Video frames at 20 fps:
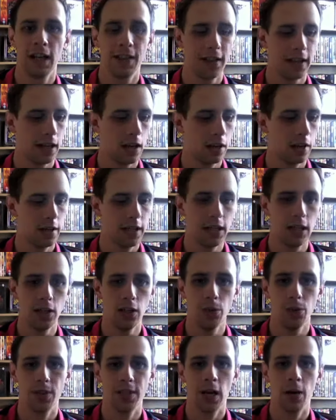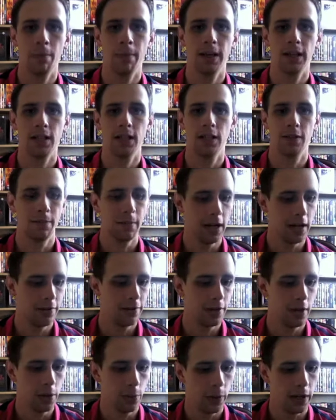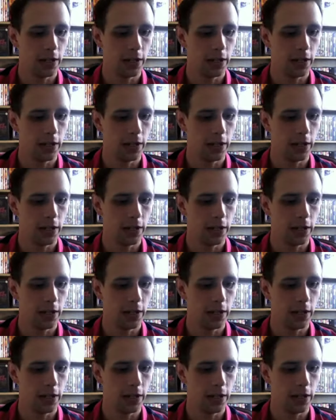I think, on the new sound mix that they've made for it,